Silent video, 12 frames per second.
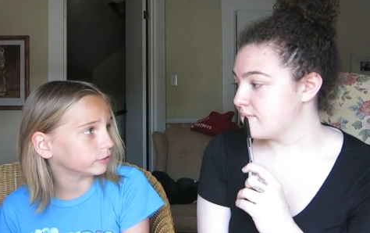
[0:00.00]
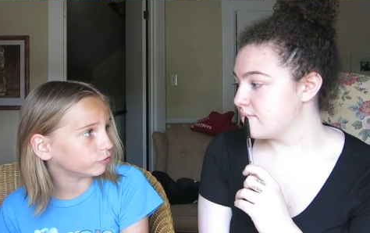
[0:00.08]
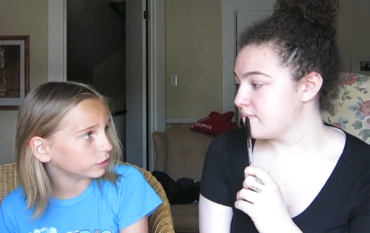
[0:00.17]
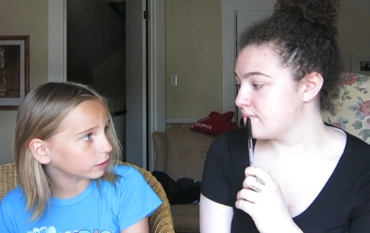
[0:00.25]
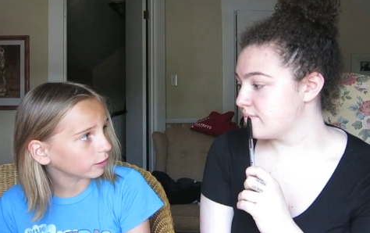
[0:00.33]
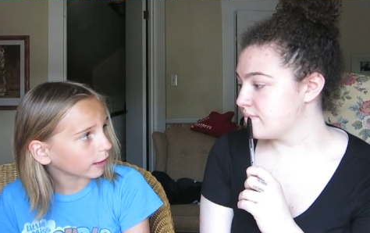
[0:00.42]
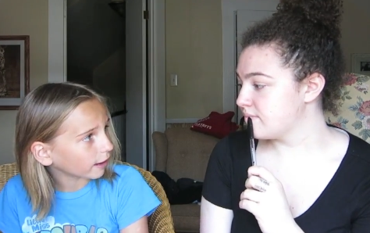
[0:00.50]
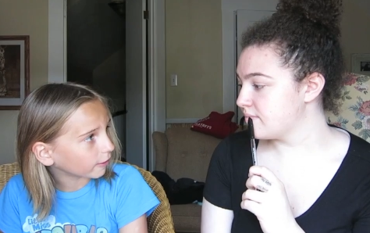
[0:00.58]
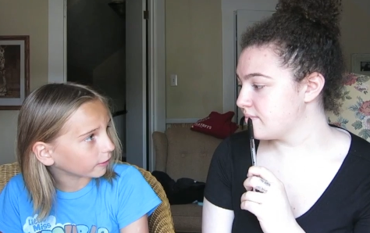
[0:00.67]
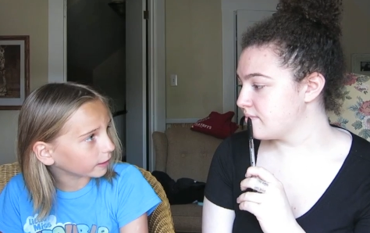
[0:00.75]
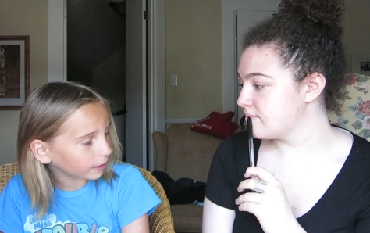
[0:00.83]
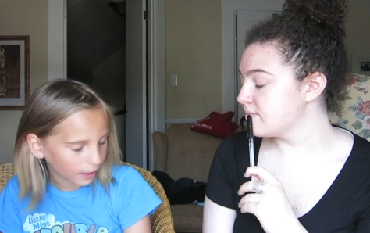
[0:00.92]
Speaker 1: a real
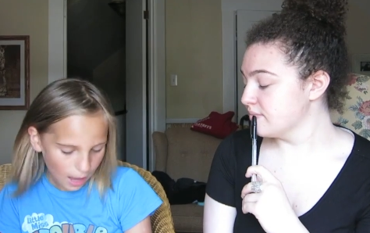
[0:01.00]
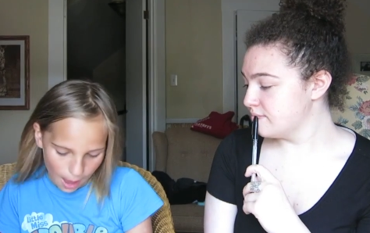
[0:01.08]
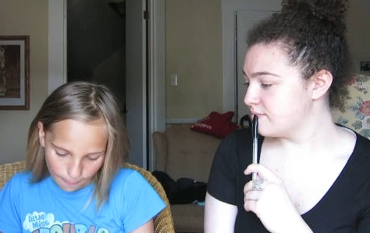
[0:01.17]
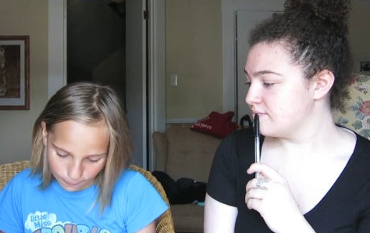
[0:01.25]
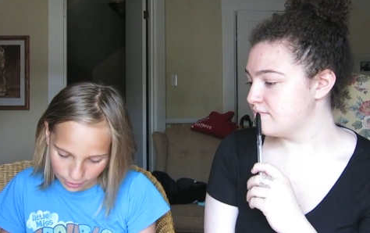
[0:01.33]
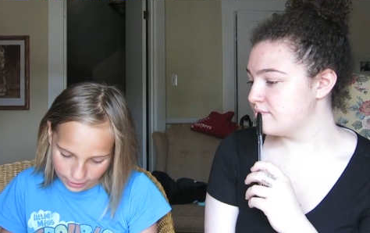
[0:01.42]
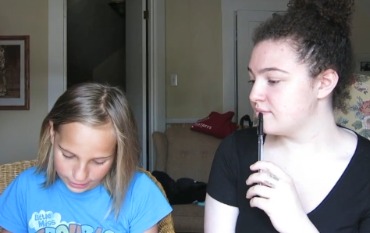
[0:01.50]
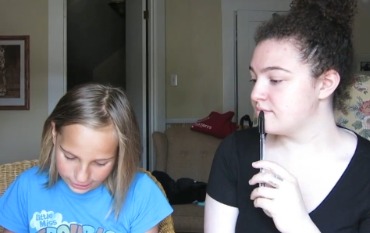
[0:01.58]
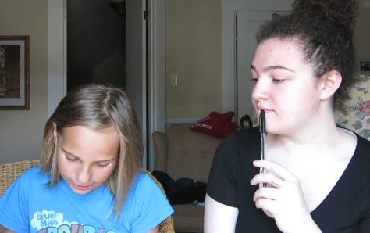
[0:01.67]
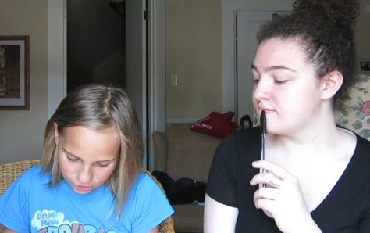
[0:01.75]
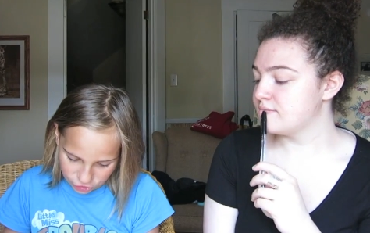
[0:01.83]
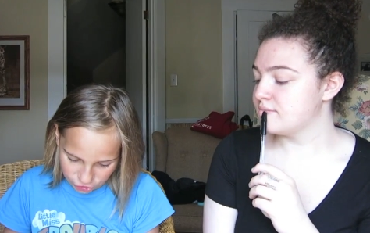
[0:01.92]
alien, but
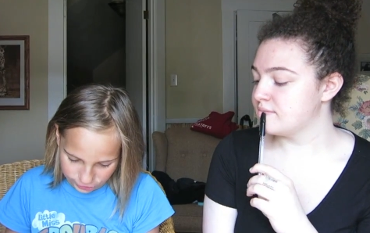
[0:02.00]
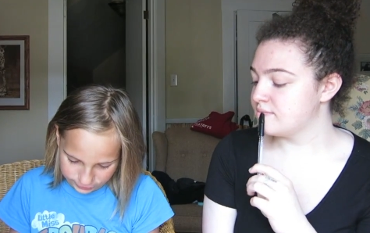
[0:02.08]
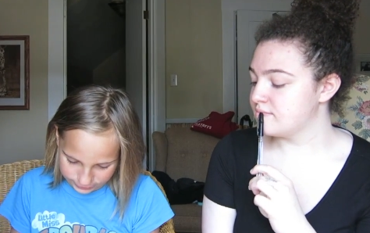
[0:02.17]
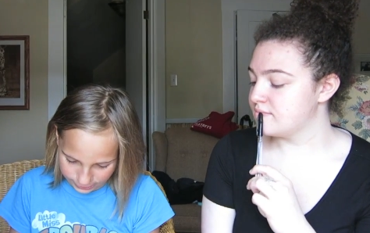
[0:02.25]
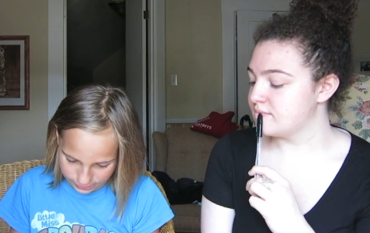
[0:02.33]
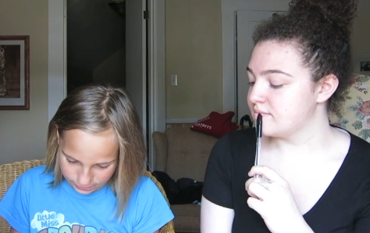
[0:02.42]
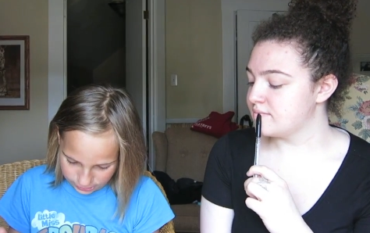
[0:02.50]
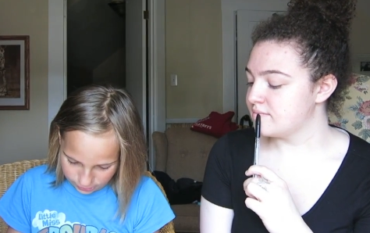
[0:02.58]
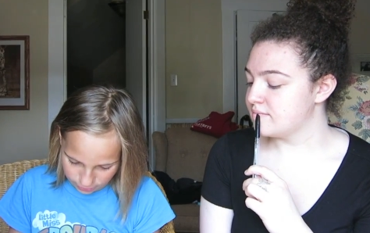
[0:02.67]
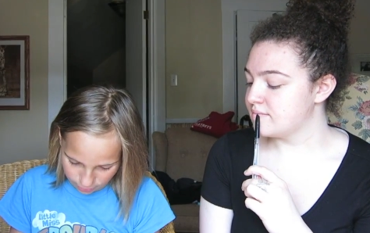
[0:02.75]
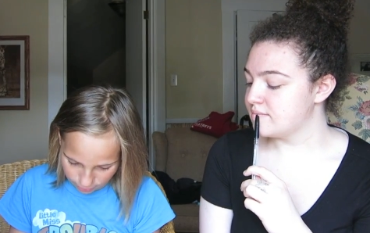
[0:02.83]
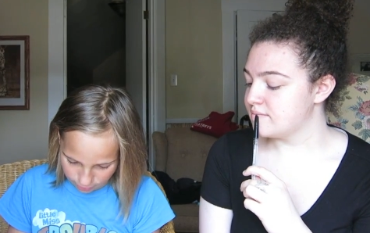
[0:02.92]
he's just in
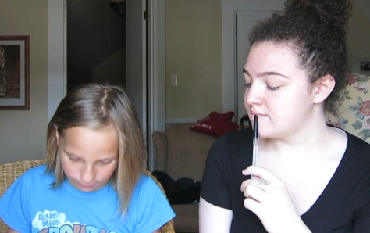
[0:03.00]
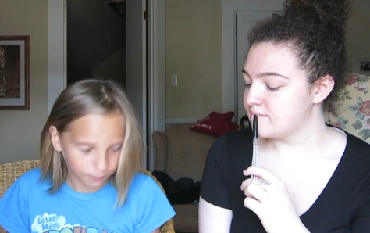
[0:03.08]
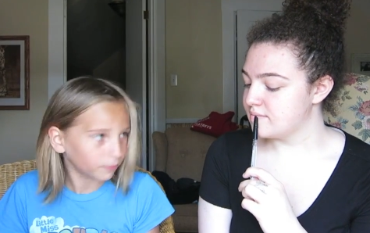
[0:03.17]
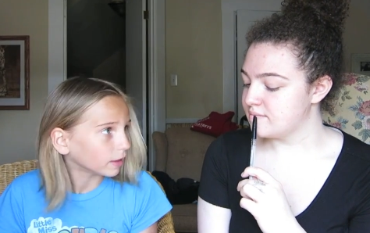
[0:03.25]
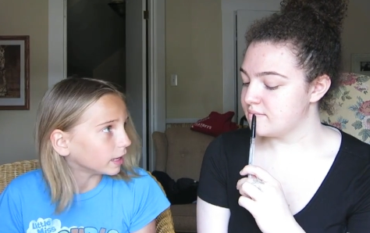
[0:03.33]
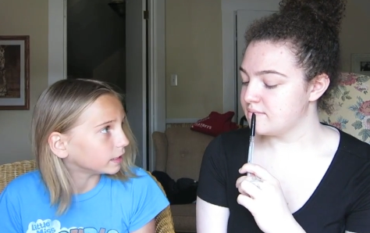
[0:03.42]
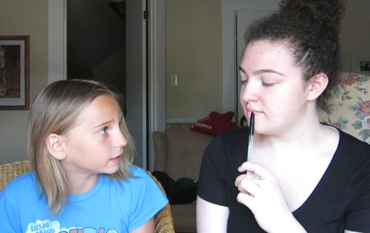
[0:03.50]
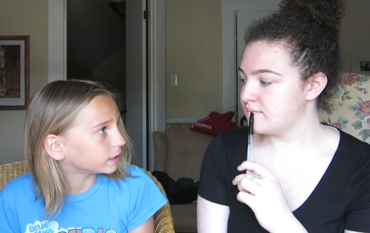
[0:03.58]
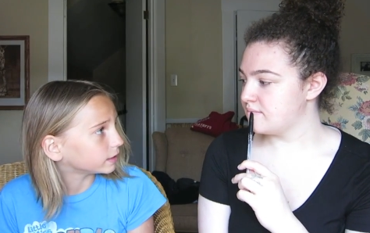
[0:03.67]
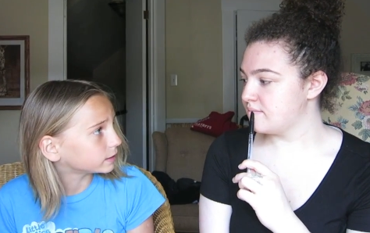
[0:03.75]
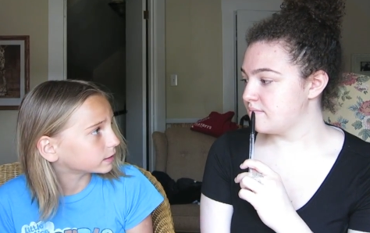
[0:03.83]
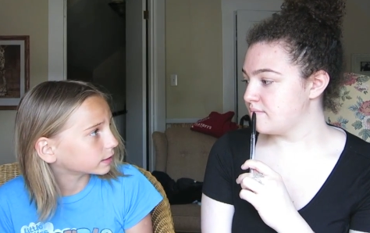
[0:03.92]

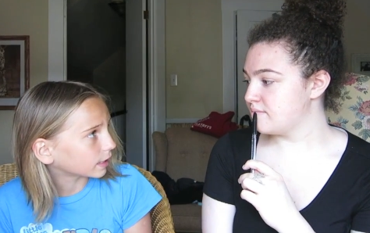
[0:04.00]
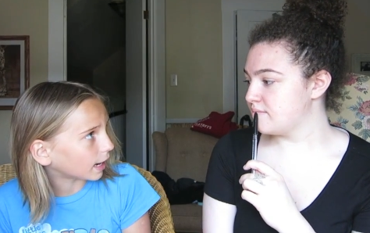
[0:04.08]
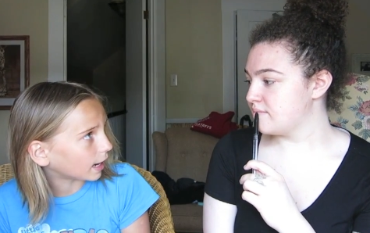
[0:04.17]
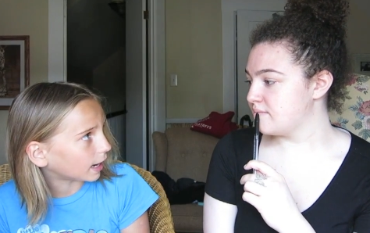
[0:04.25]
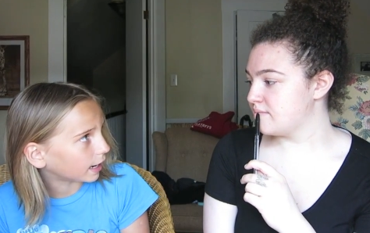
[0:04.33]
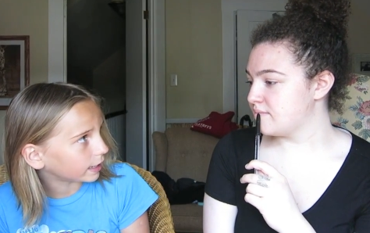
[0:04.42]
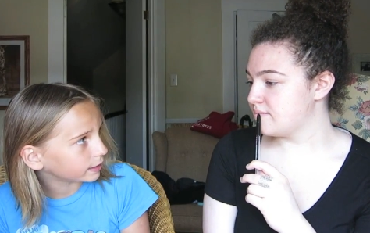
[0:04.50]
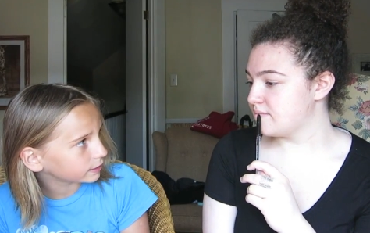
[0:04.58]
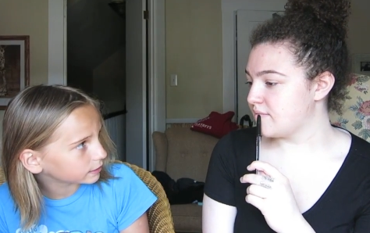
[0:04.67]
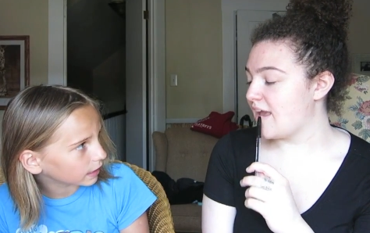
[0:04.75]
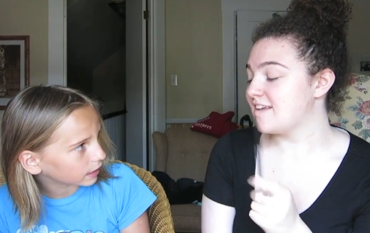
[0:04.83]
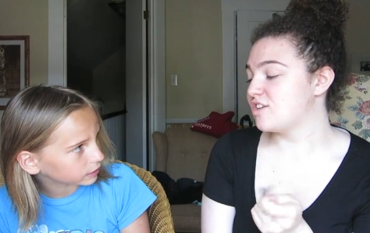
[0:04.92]

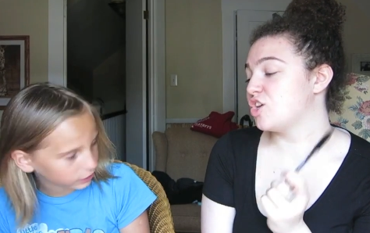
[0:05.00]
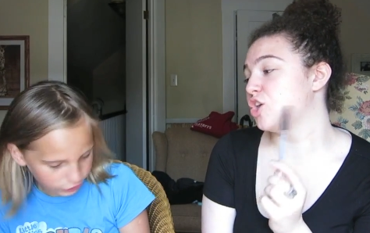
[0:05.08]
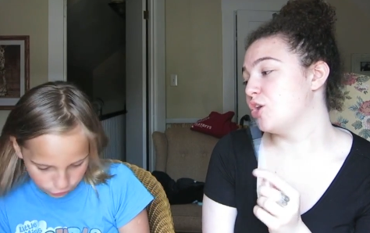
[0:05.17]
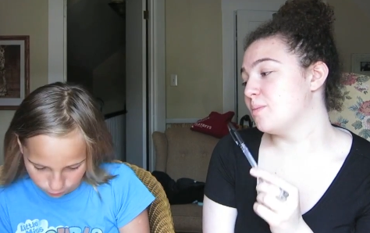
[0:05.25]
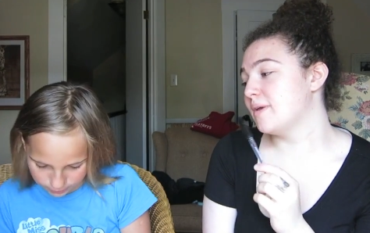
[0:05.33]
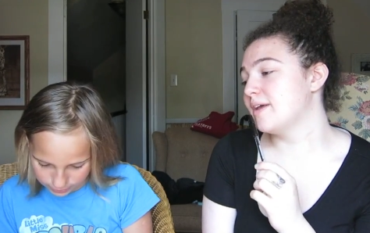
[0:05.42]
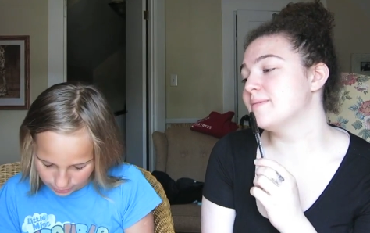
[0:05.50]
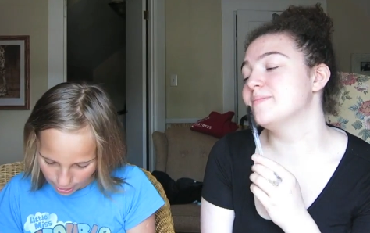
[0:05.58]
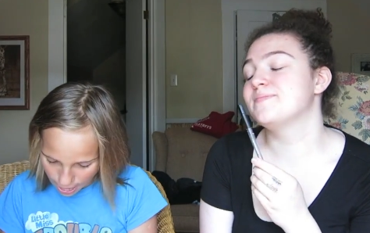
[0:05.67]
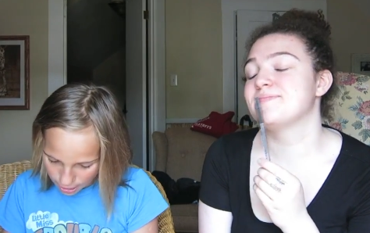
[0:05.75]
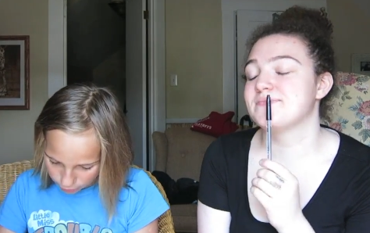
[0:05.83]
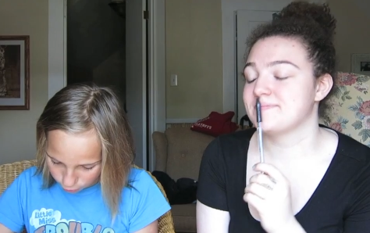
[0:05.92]
disguise
Speaker 2: as a human.
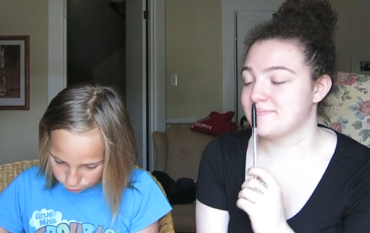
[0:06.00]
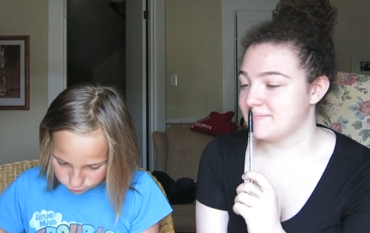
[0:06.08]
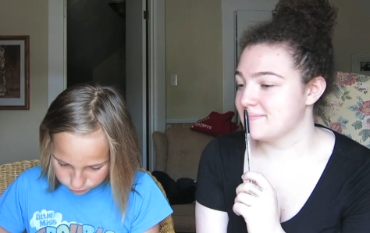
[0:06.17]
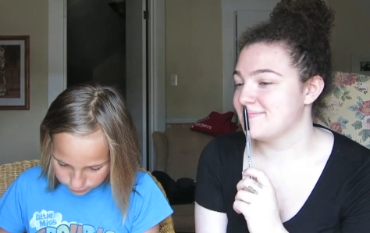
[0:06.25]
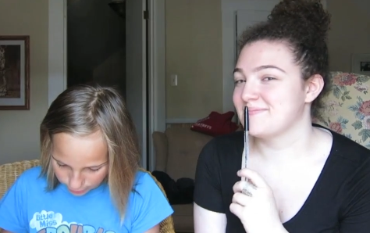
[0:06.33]
Goes